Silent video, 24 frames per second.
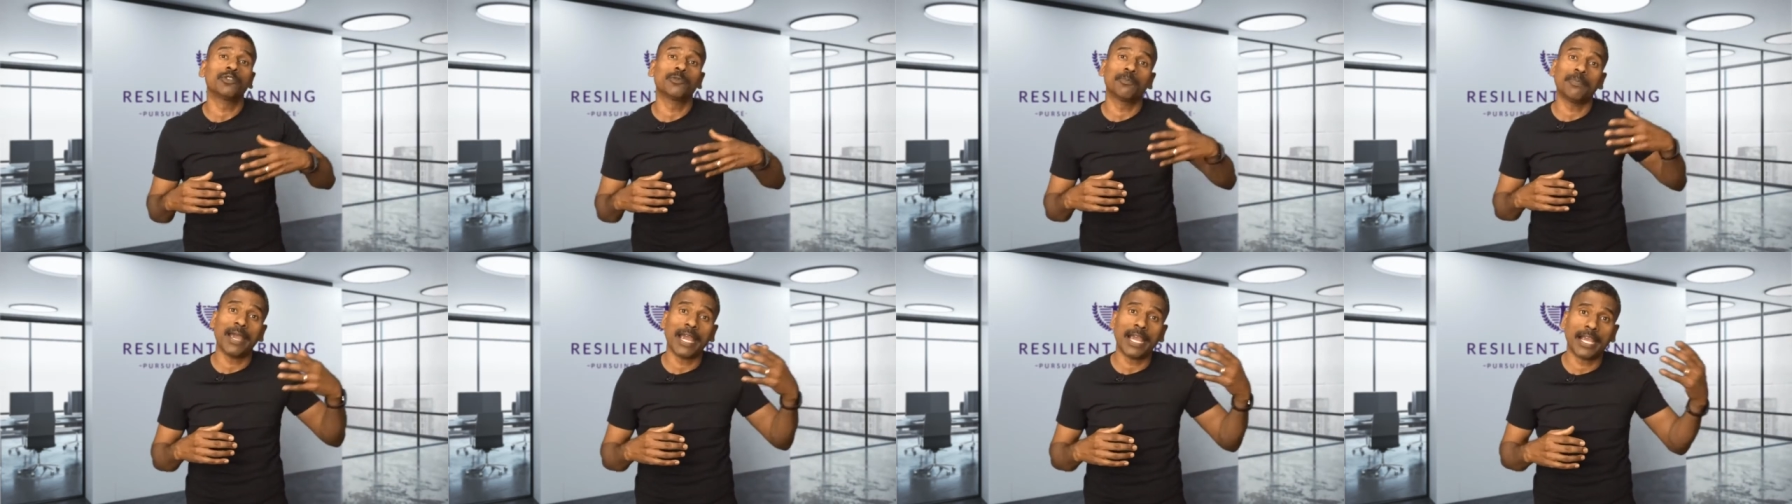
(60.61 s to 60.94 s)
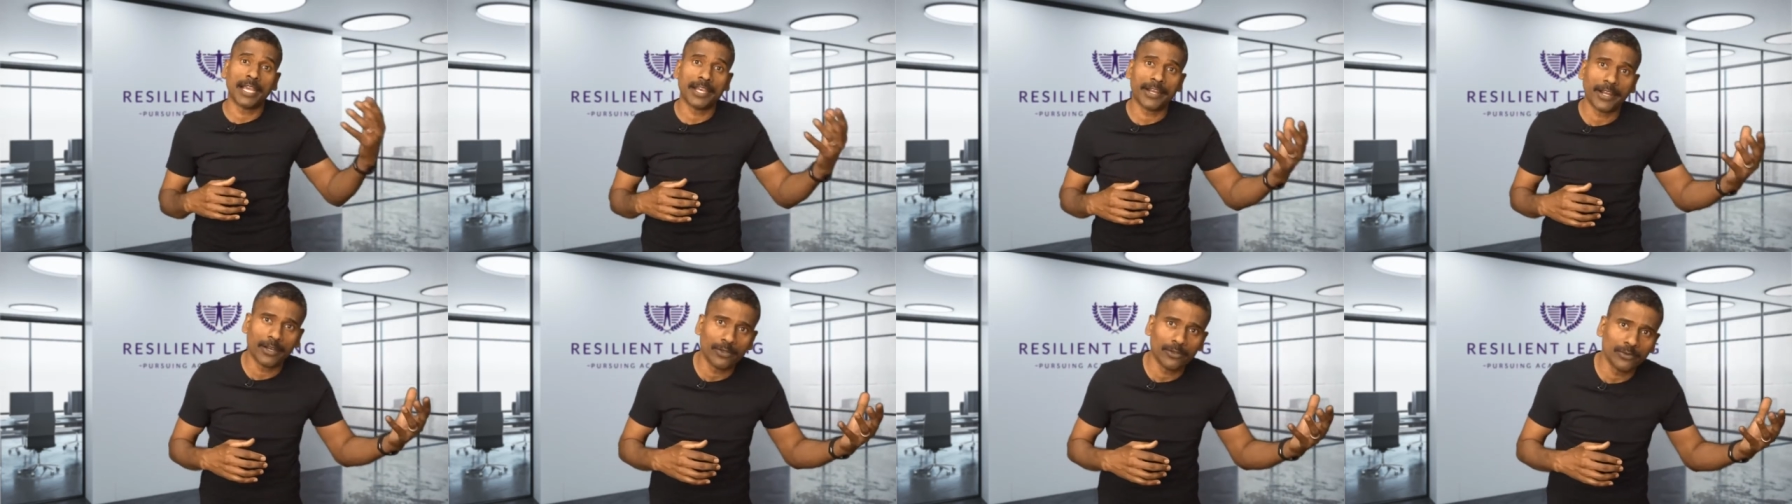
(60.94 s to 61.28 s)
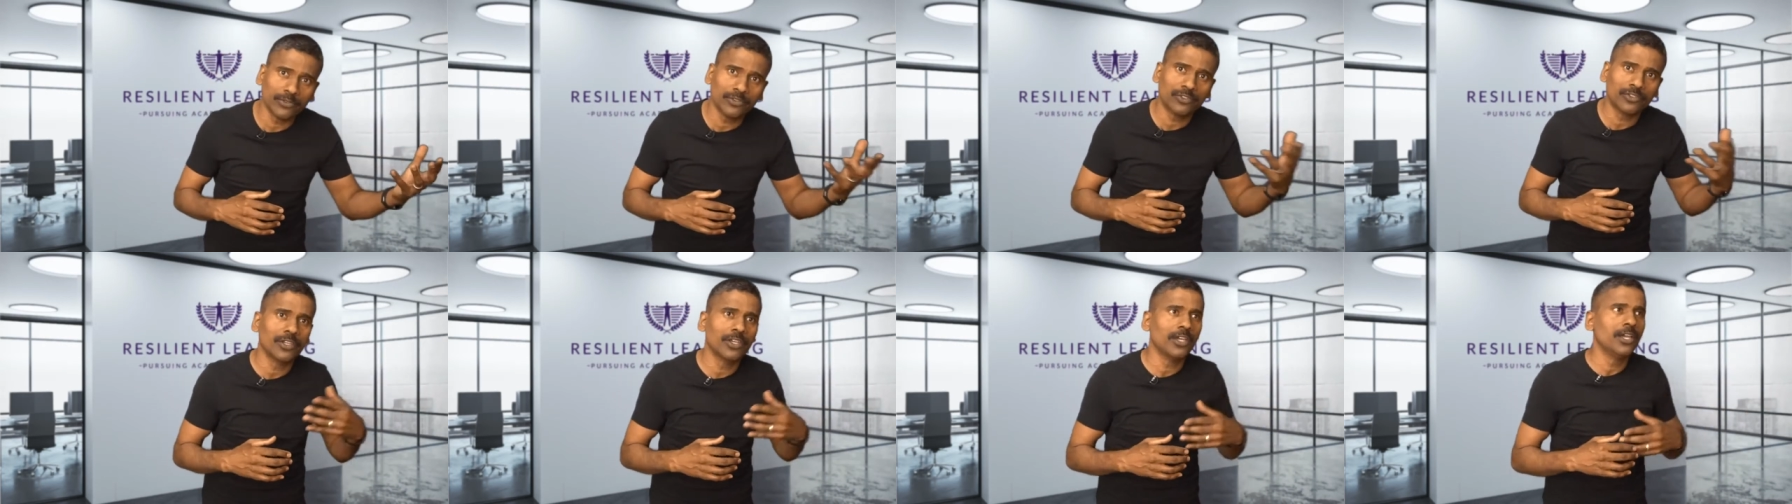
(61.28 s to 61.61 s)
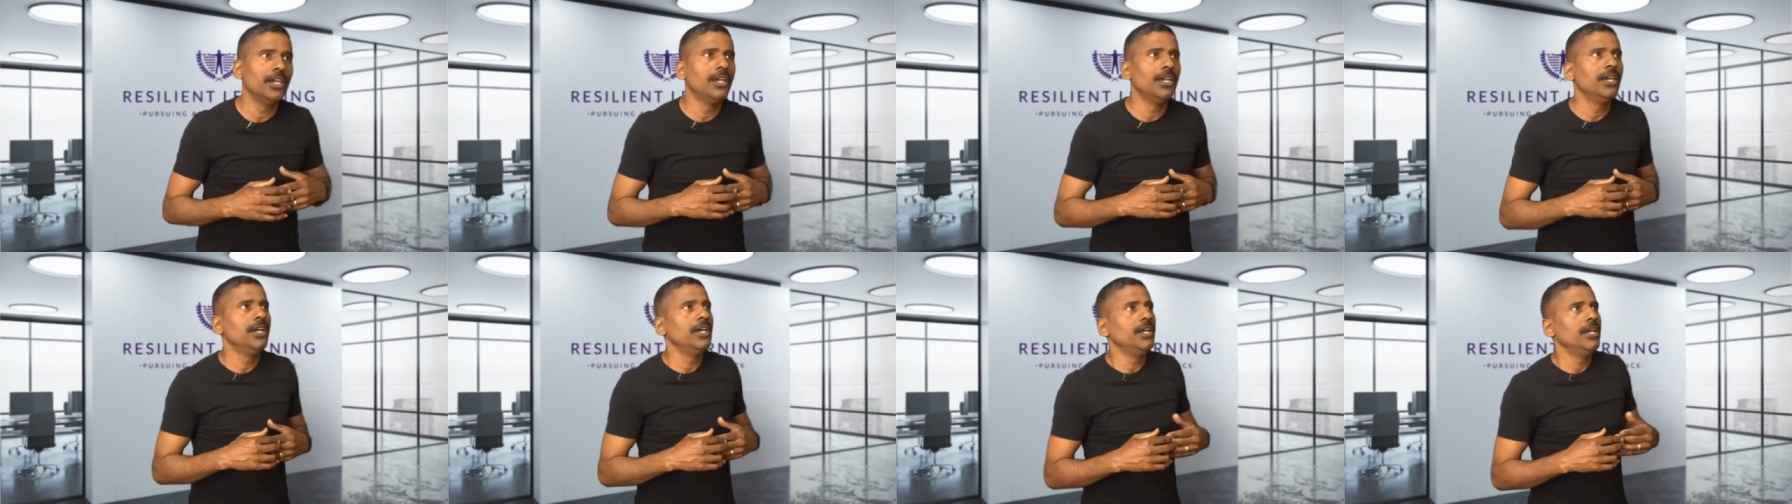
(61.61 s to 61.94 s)
backgrounds,
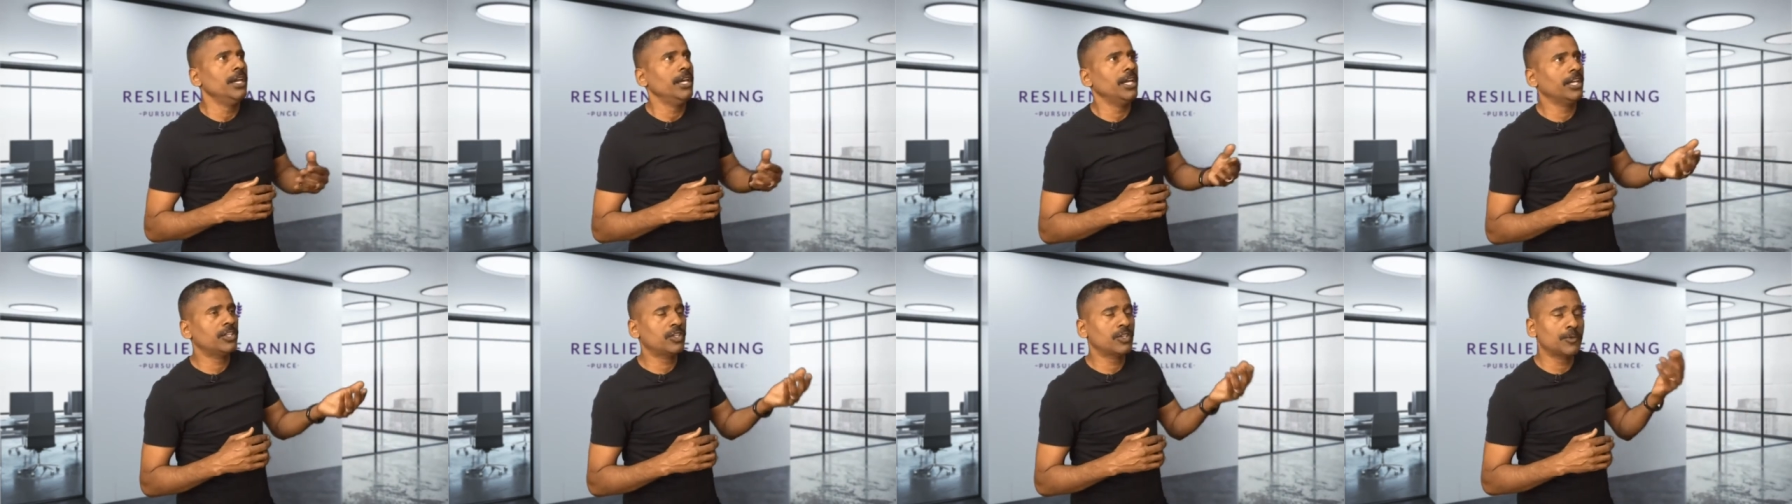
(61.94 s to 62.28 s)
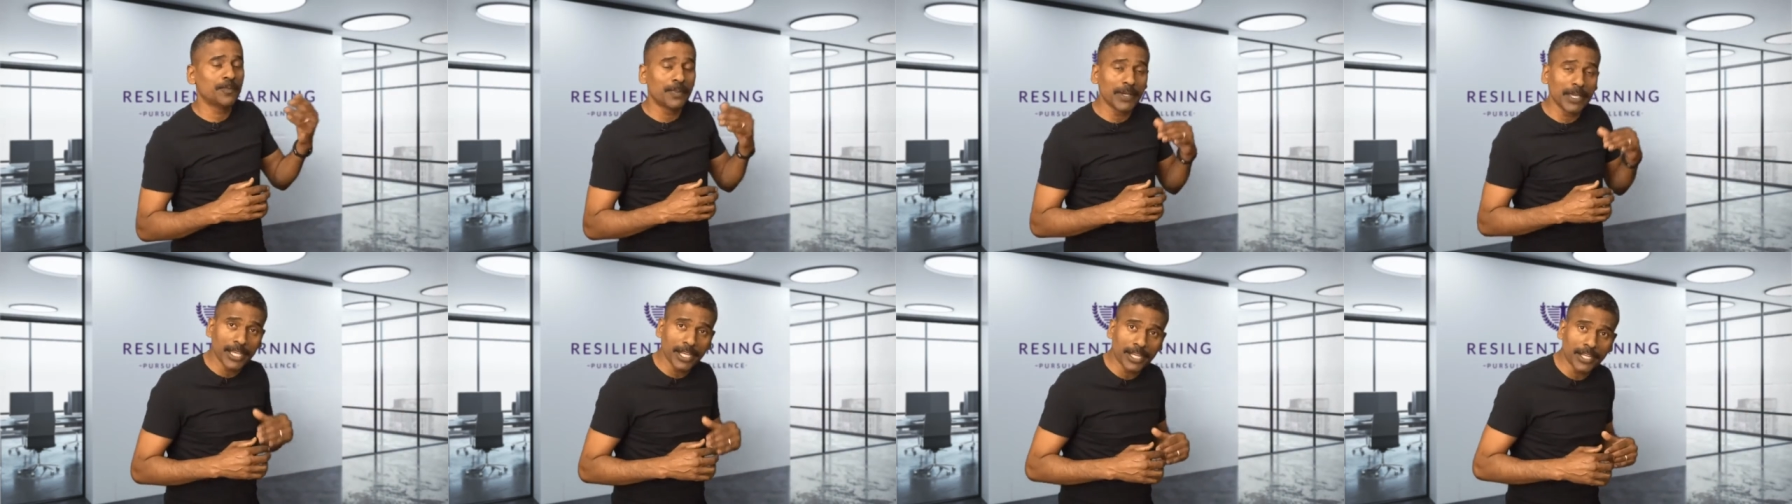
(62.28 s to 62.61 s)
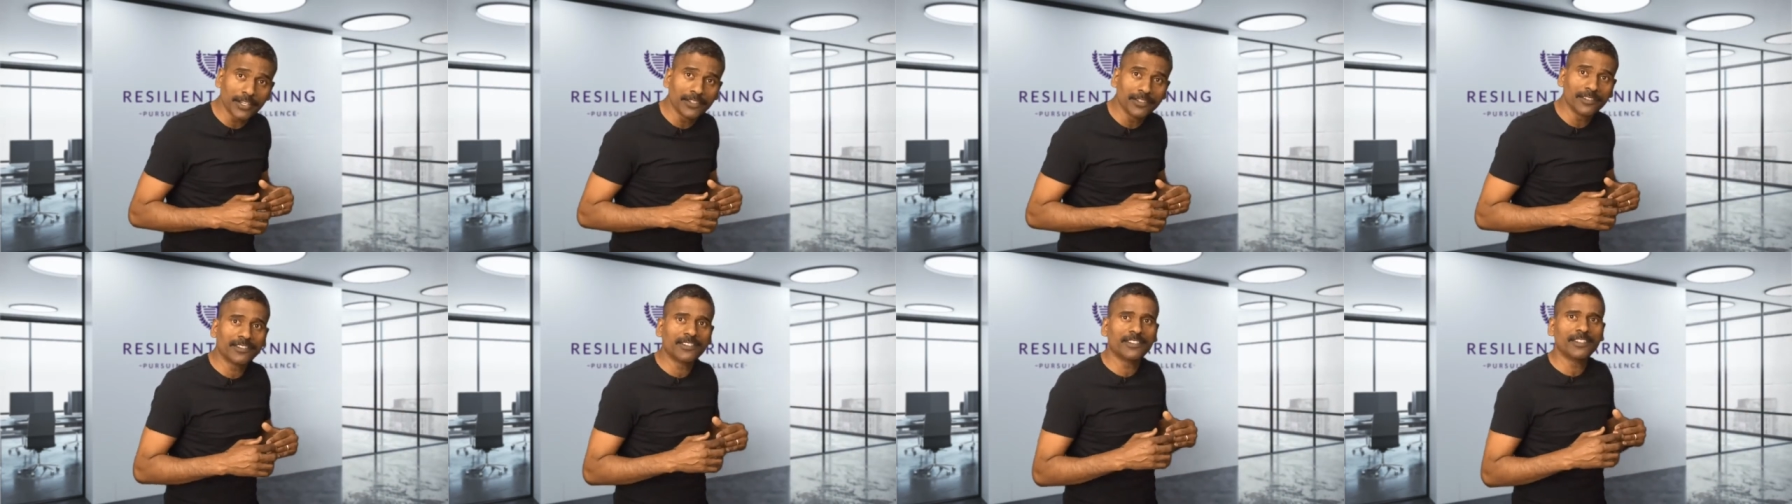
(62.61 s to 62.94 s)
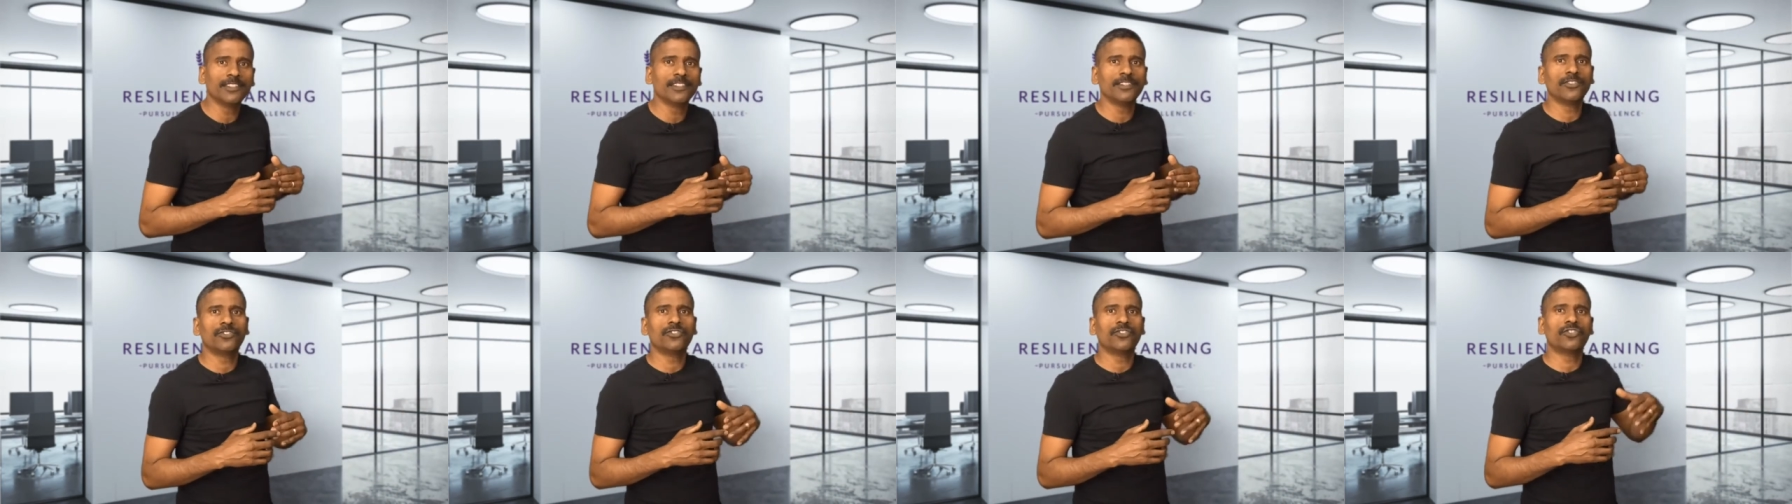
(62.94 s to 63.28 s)
experiences,